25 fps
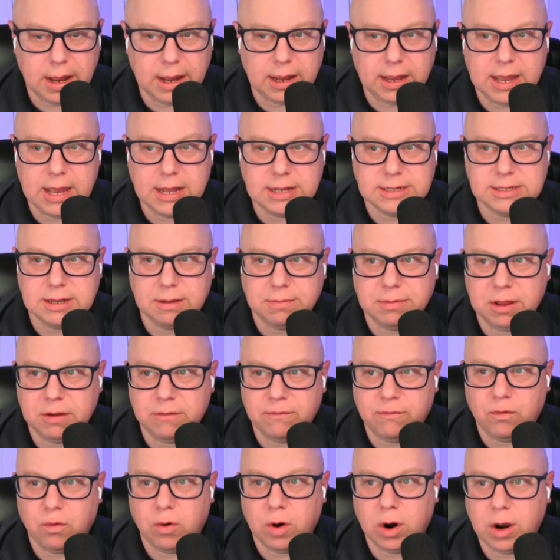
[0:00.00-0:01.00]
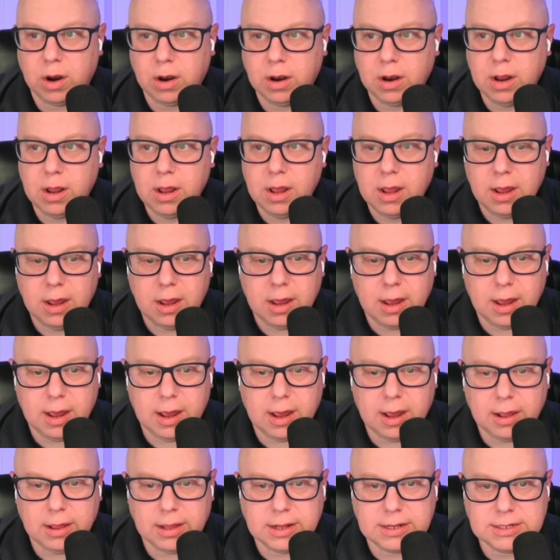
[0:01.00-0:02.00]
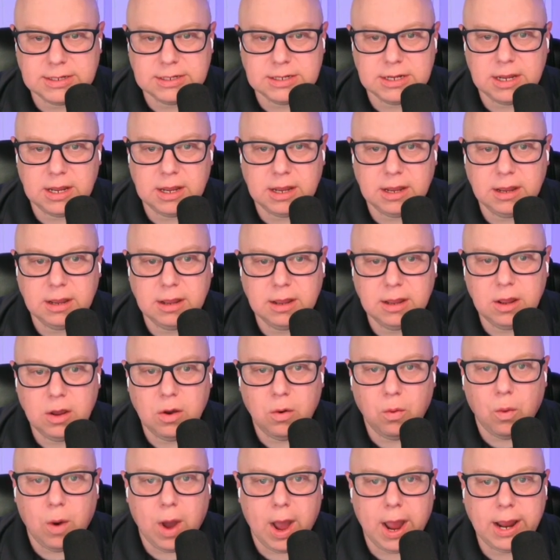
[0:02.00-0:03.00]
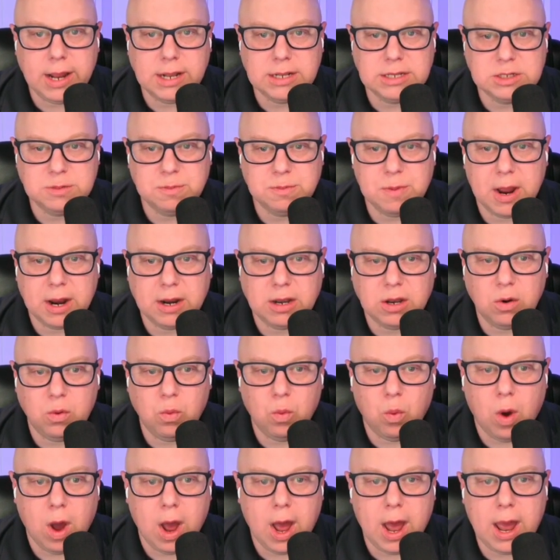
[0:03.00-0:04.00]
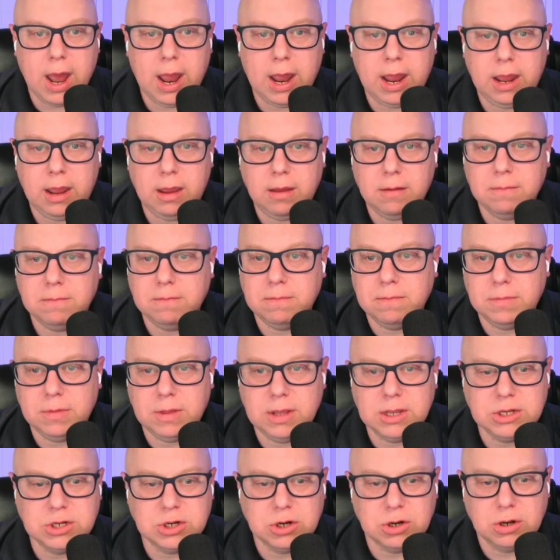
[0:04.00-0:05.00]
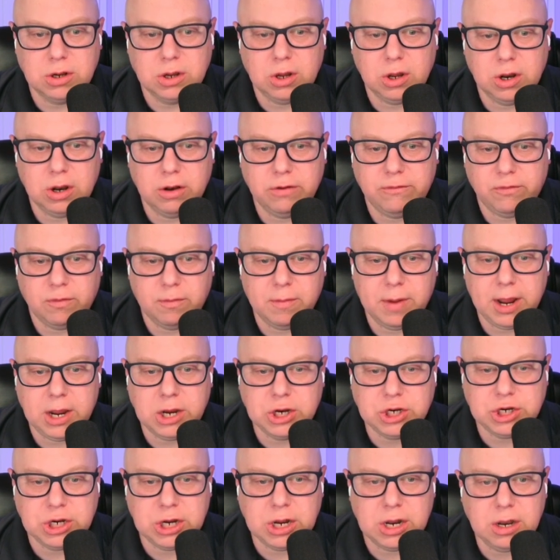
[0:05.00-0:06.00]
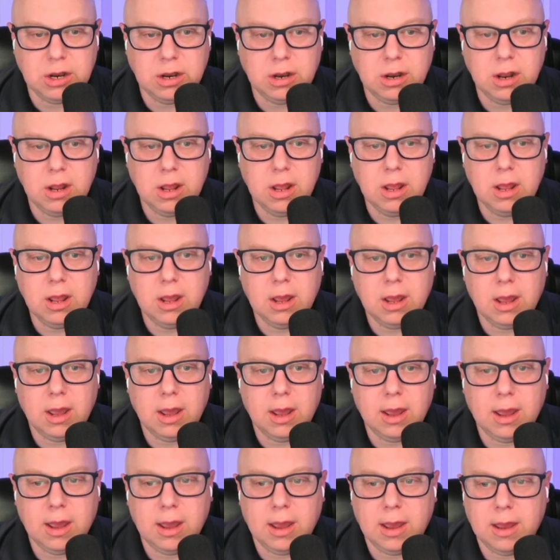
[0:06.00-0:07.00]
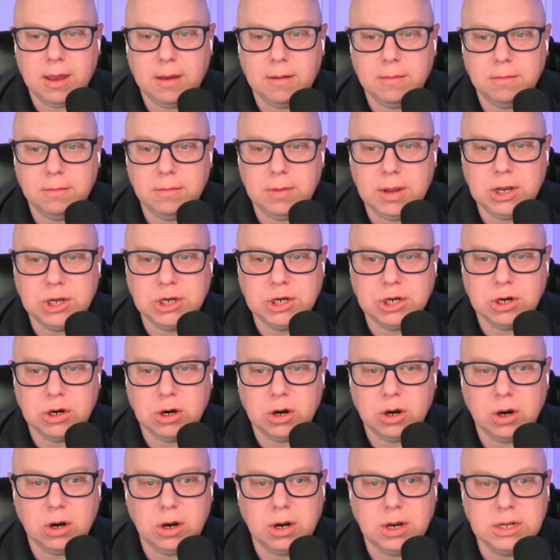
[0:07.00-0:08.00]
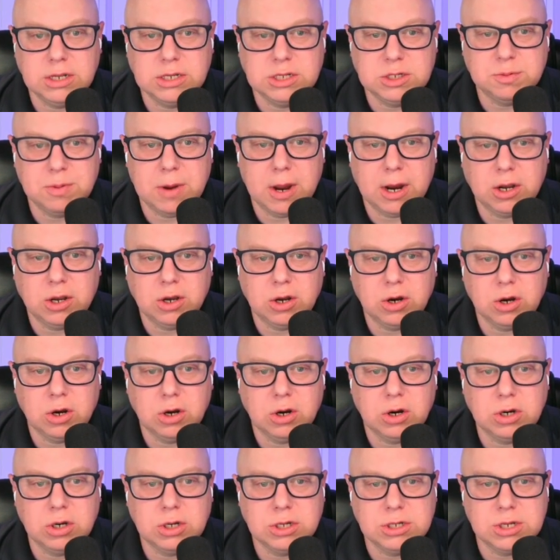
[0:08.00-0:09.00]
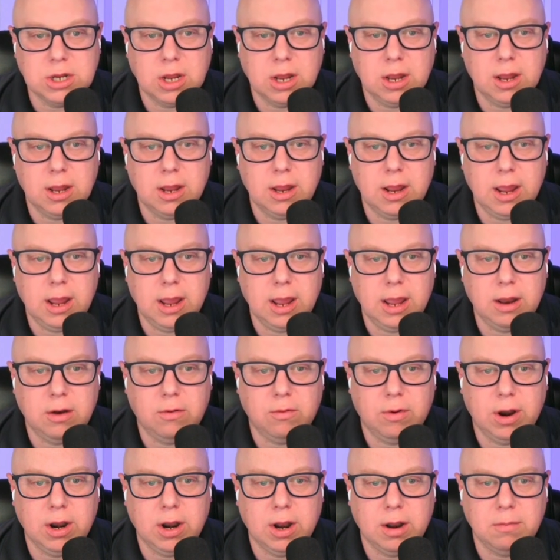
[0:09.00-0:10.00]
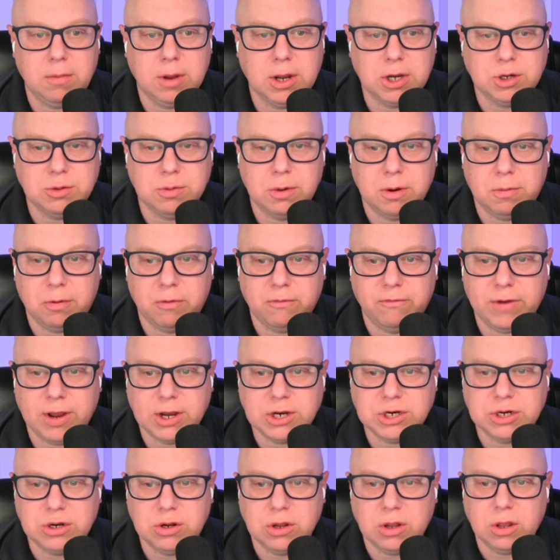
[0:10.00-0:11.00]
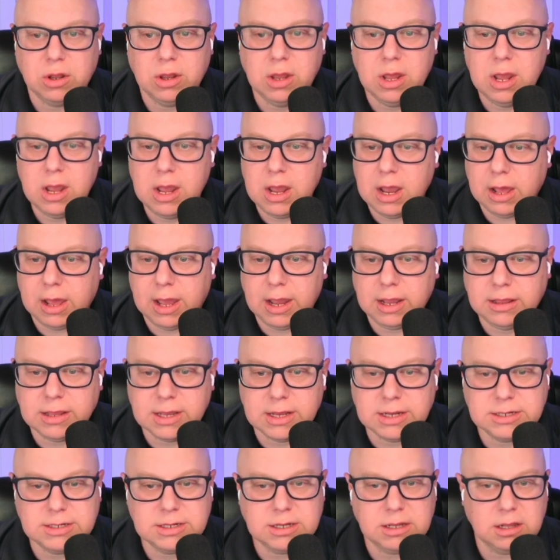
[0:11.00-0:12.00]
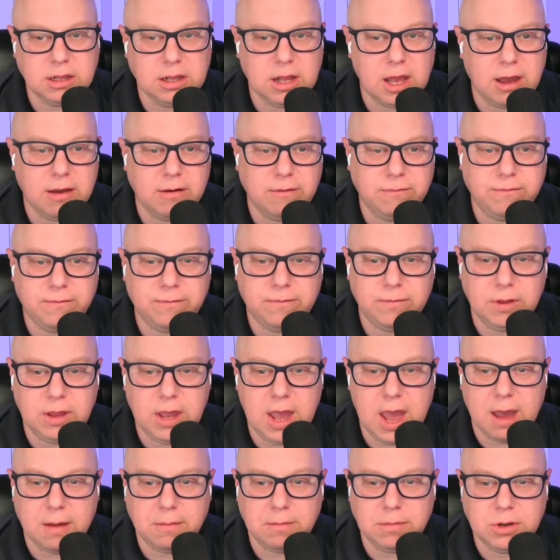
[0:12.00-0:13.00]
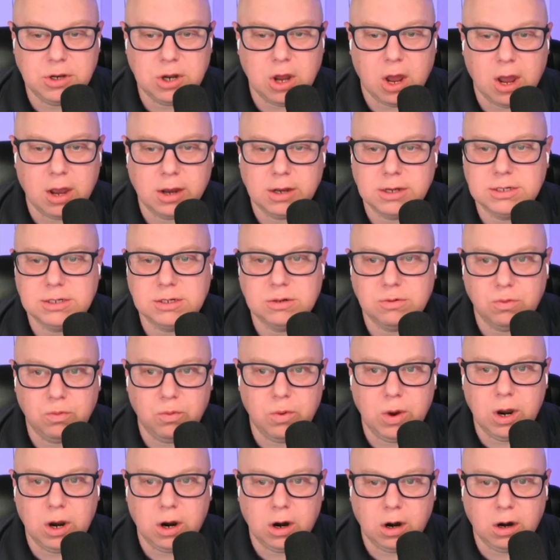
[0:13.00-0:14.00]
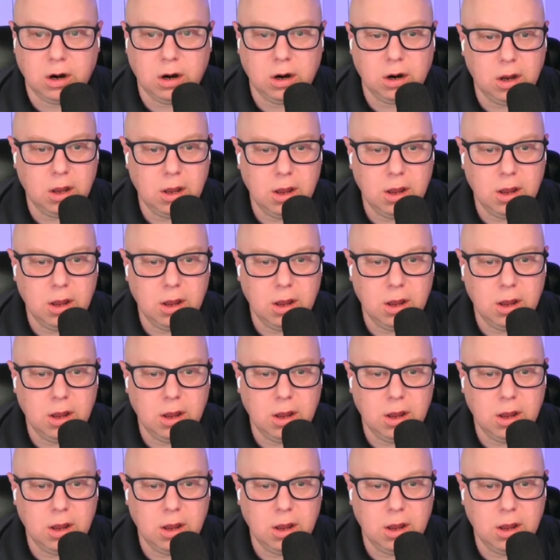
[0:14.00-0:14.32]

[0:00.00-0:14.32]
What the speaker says: get something for it. Let's see. Why inspect and why? These are good information. Meet your inspectors and Radon measurement professional. I like this. Love. Yep. Dogs. Winner.